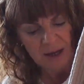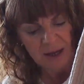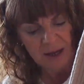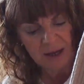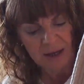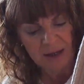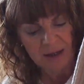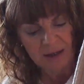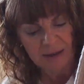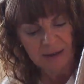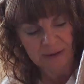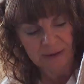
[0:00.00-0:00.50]

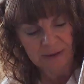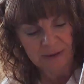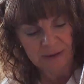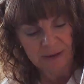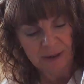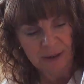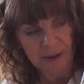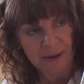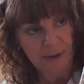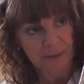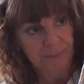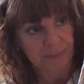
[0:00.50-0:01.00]
And
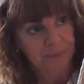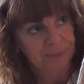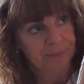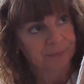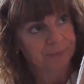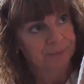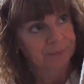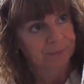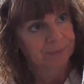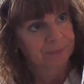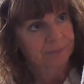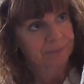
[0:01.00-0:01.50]

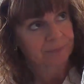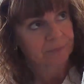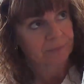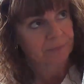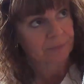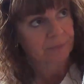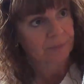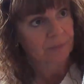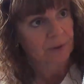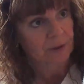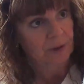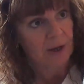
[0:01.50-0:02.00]

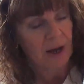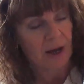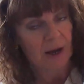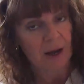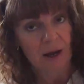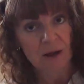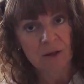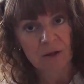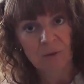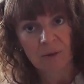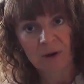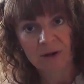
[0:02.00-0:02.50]
yeah,
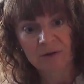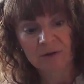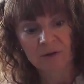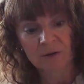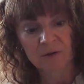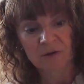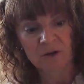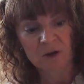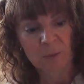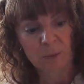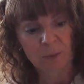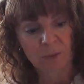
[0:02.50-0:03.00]
otherwise they're
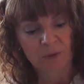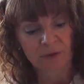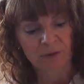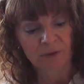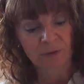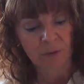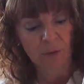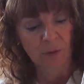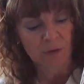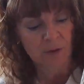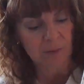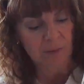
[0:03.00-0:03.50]
super
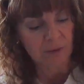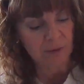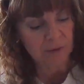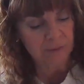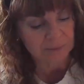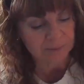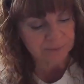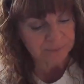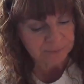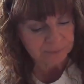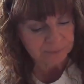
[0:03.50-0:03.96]
affordable.